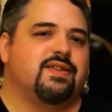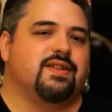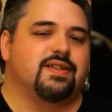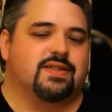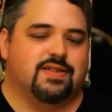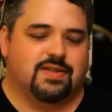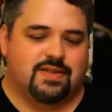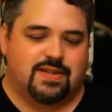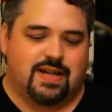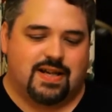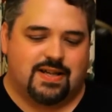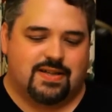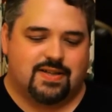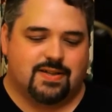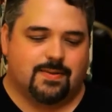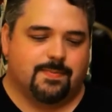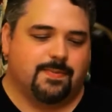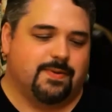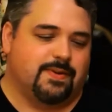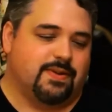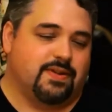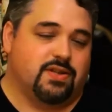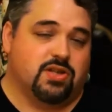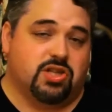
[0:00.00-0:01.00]
Is that
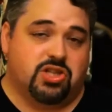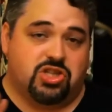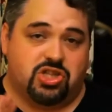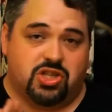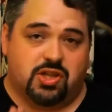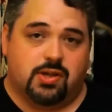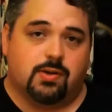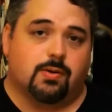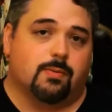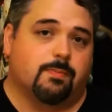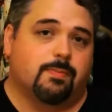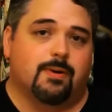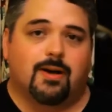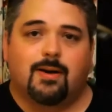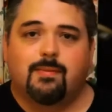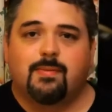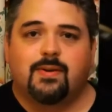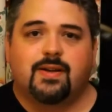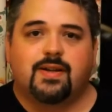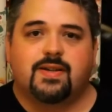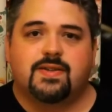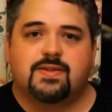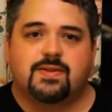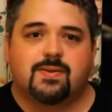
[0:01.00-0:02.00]
something that the general
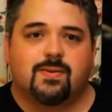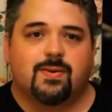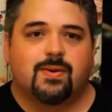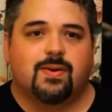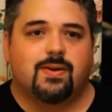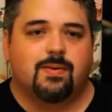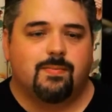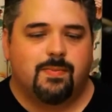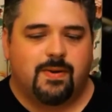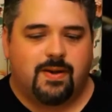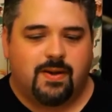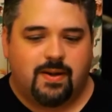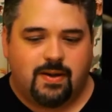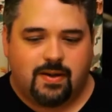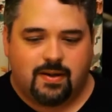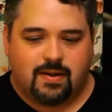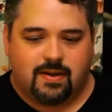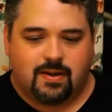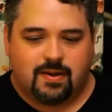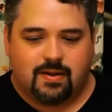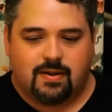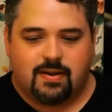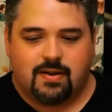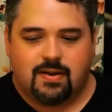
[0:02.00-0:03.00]
public is going to be
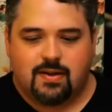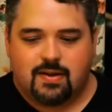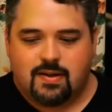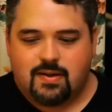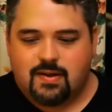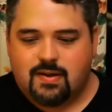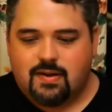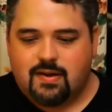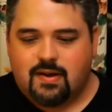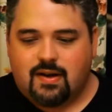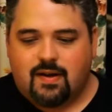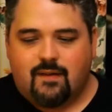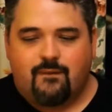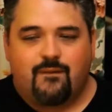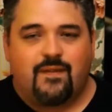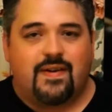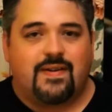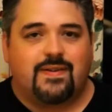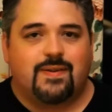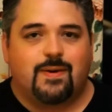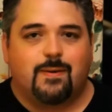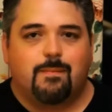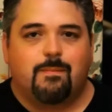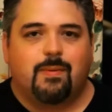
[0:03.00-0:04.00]

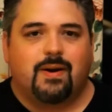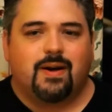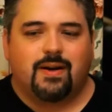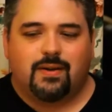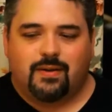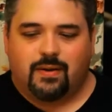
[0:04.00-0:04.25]
offended by?